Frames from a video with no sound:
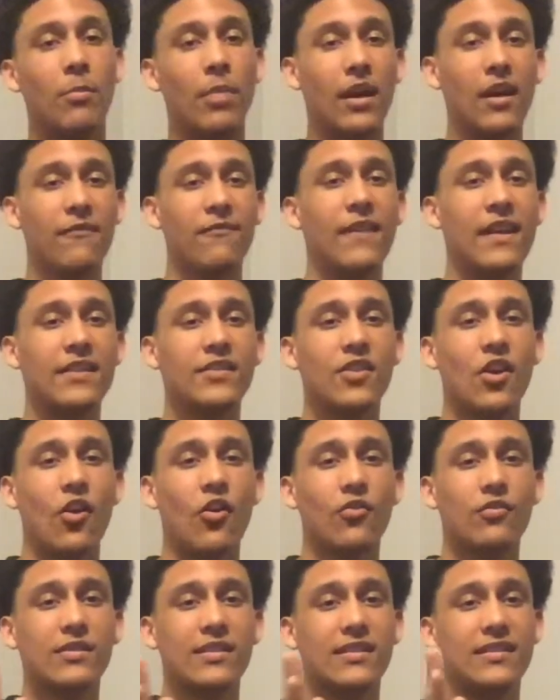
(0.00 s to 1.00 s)
But if they
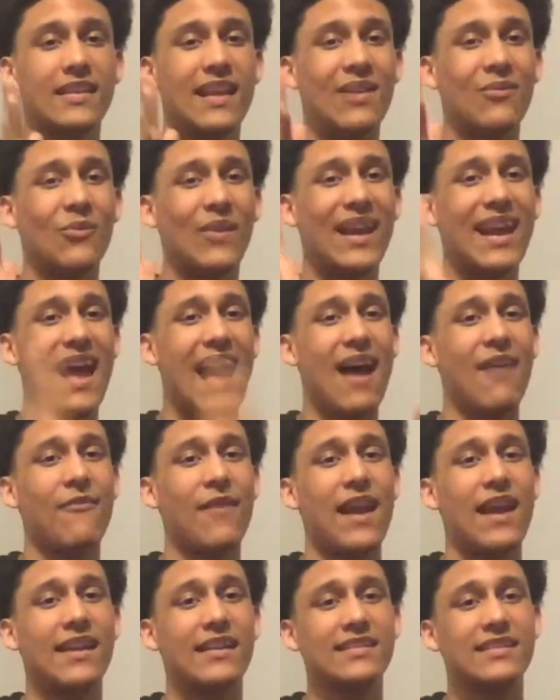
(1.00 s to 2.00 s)
don't, then we have
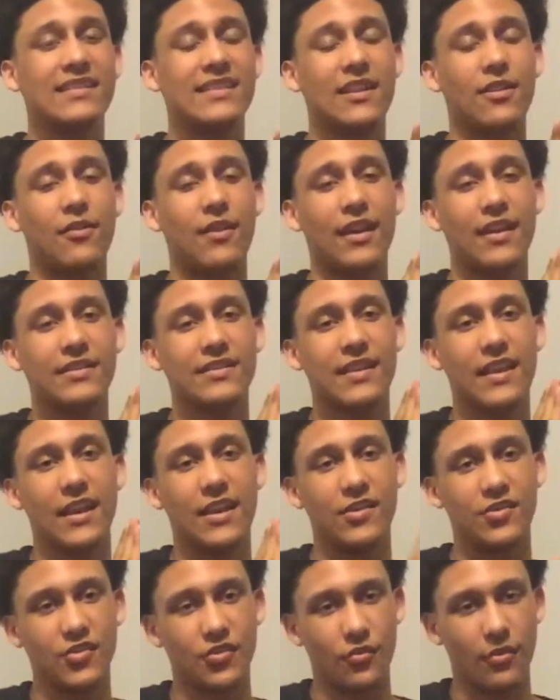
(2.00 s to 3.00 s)
a serious
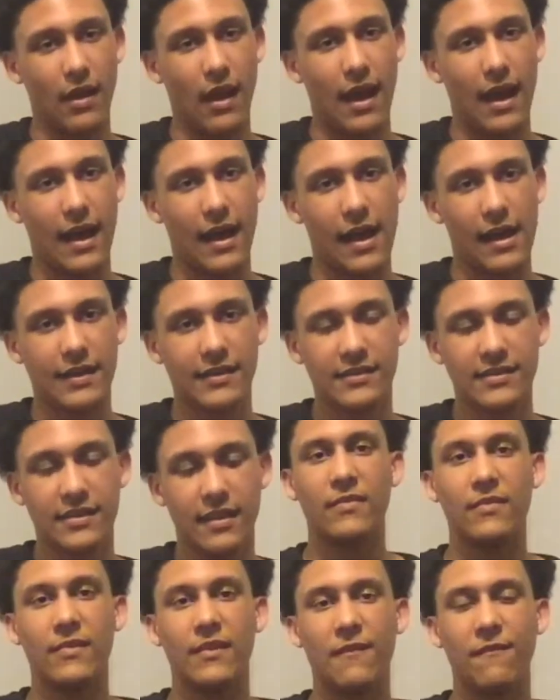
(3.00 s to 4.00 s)
issue, guys.
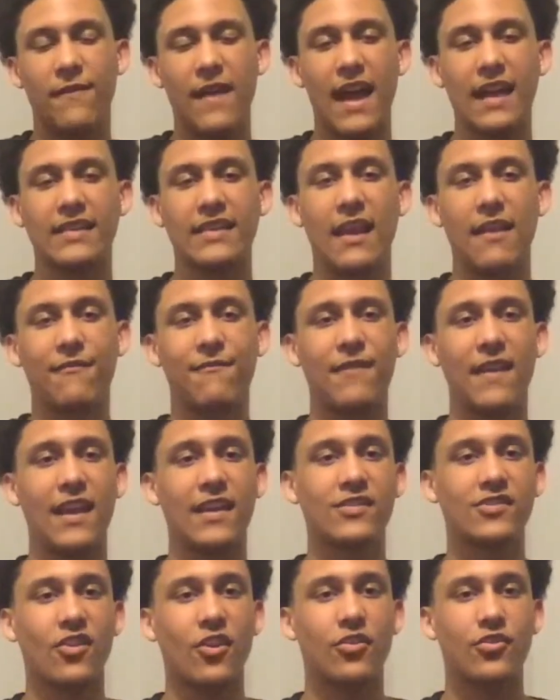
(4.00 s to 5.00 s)
The fact that
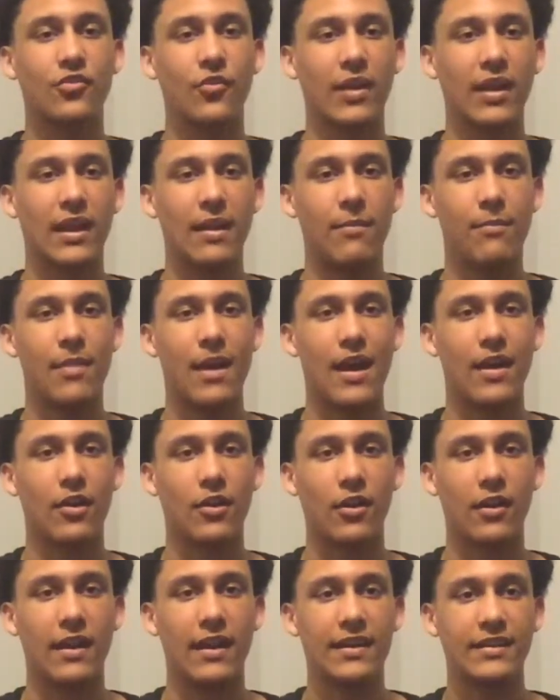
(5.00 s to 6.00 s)
fans are doing it
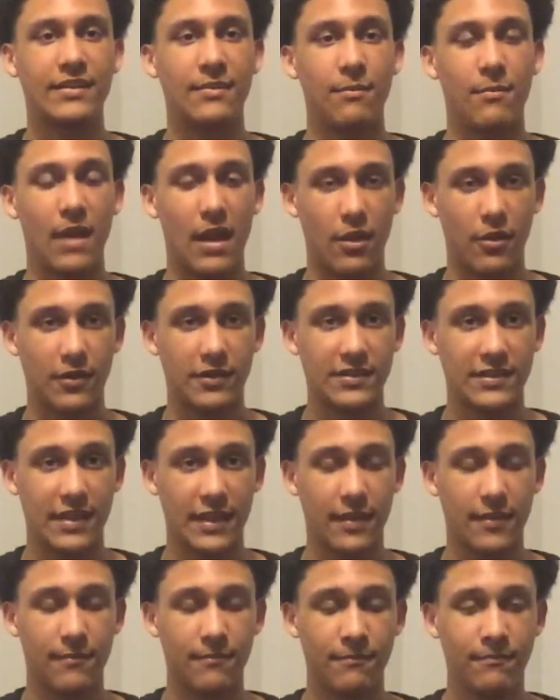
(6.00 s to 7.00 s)
better is embarrassing.